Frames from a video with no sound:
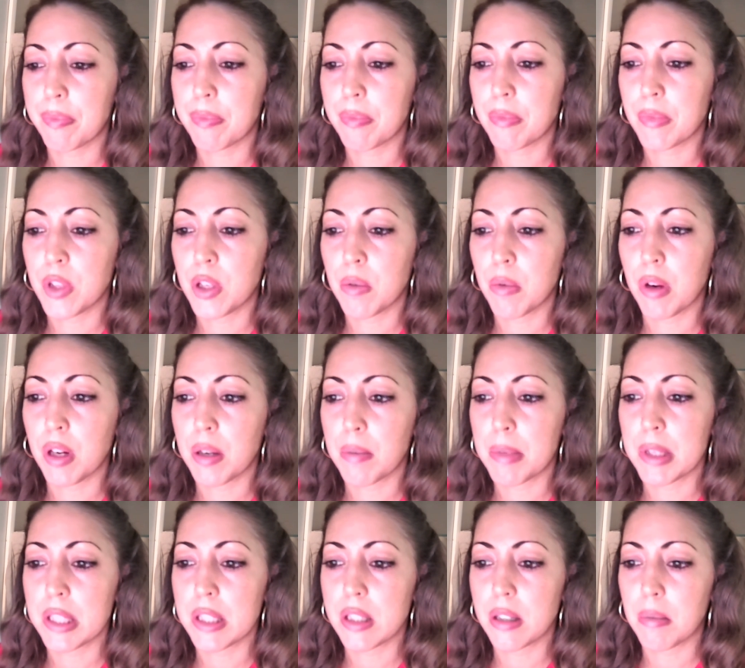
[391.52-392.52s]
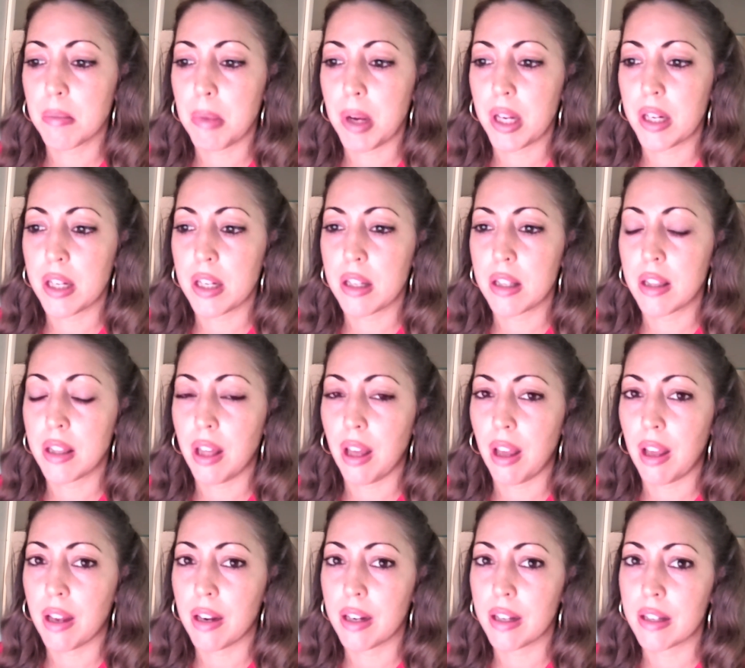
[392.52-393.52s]
You want to be somebody
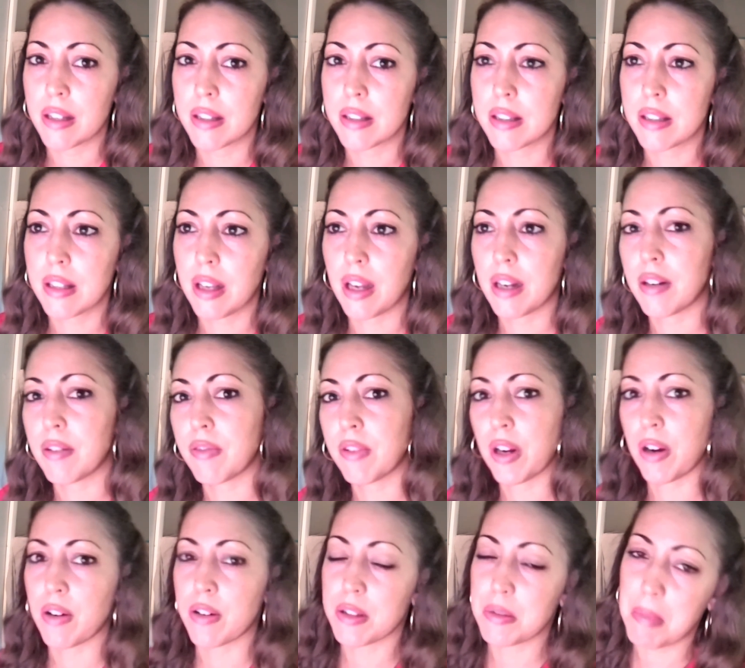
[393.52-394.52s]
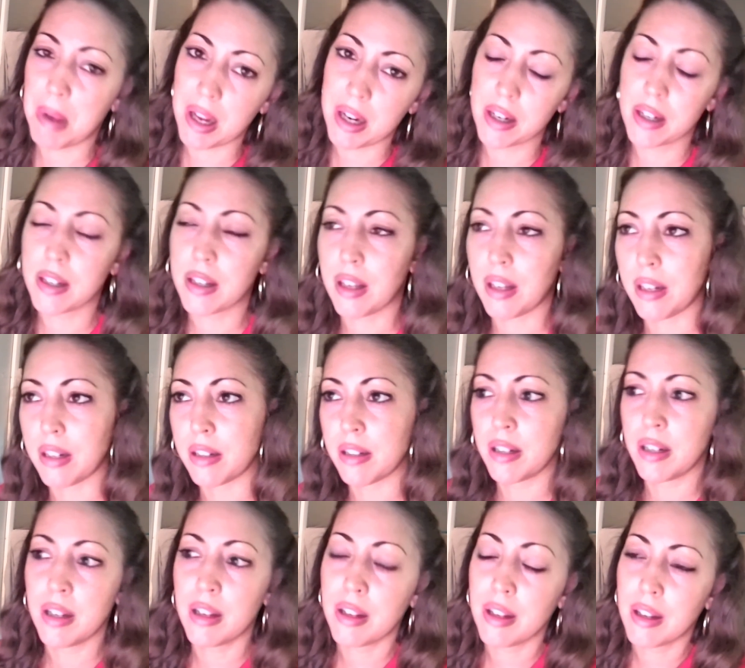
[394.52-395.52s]
that is kind of charismatic and
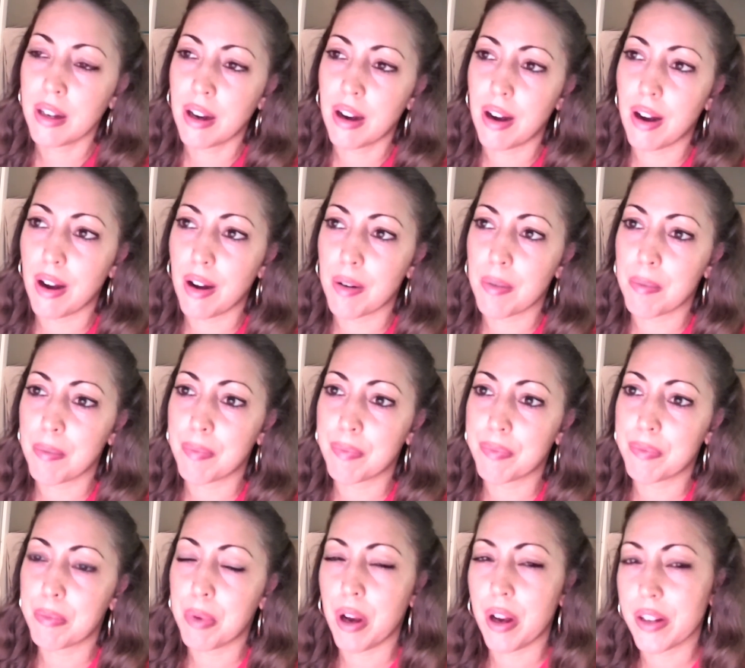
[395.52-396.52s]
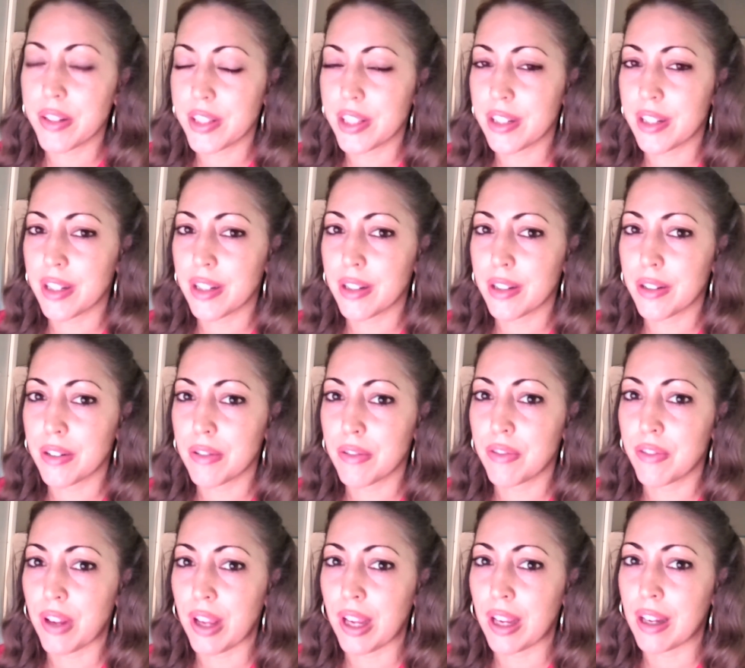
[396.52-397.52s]

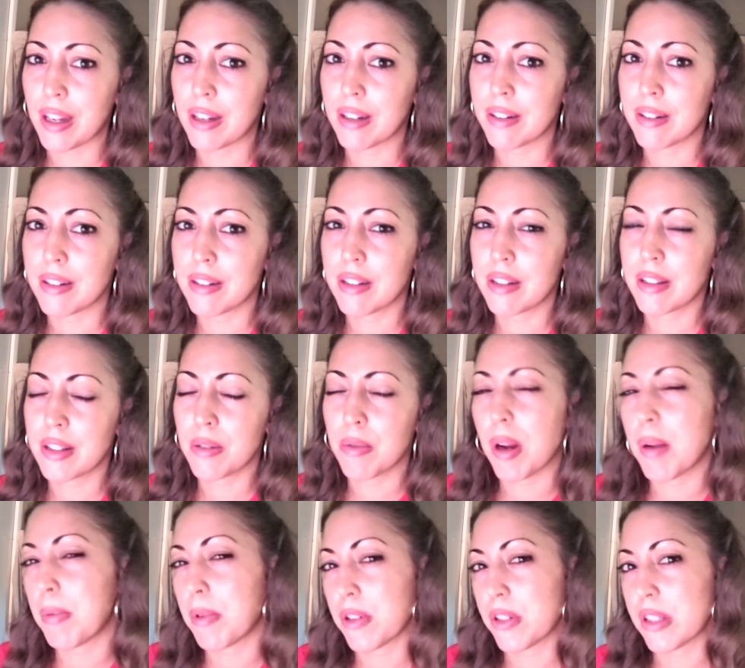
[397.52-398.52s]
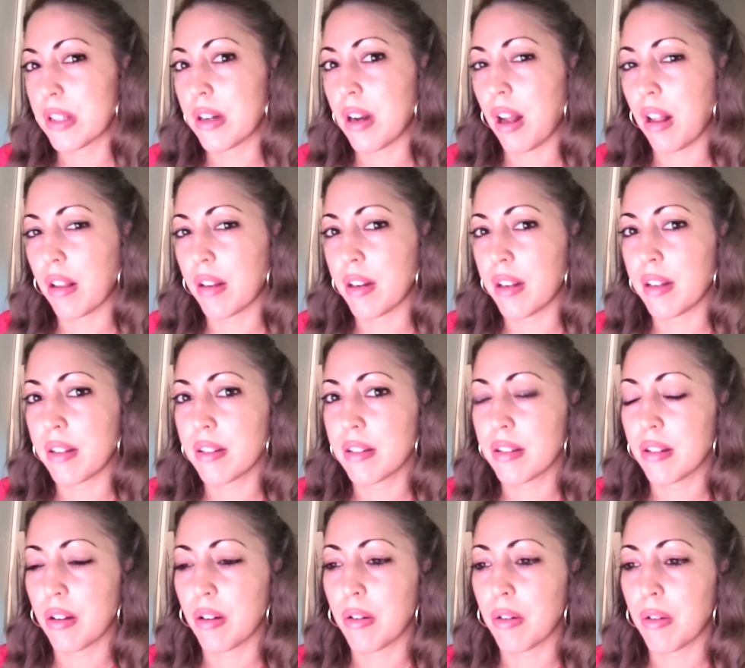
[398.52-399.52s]
positive and the right personality.
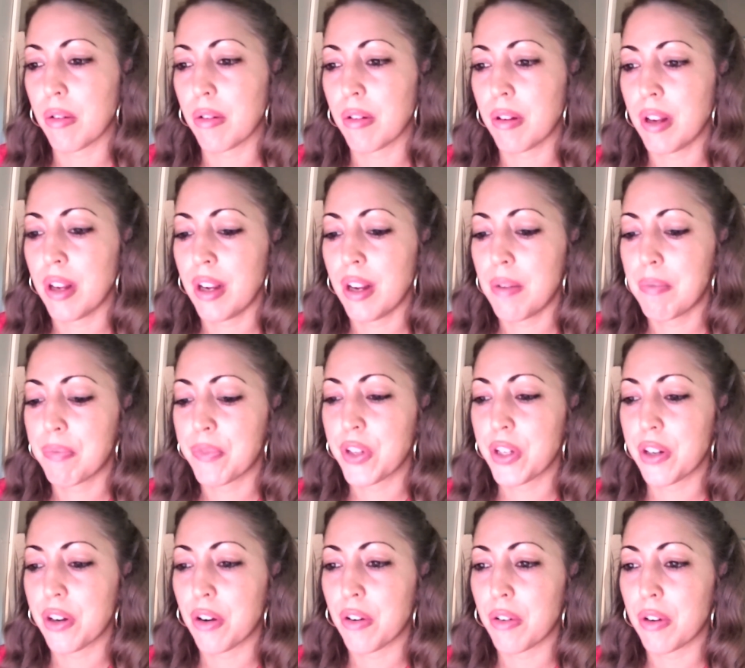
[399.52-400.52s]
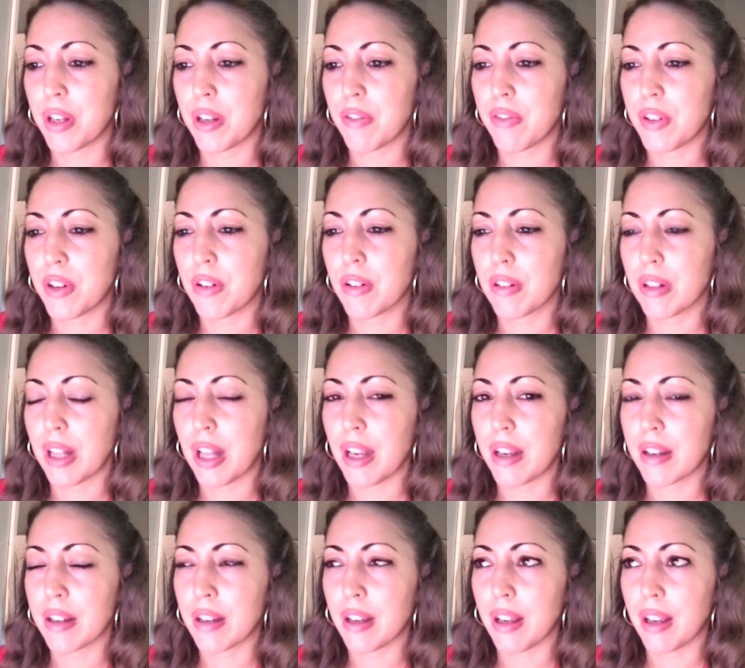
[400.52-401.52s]
So, if you're like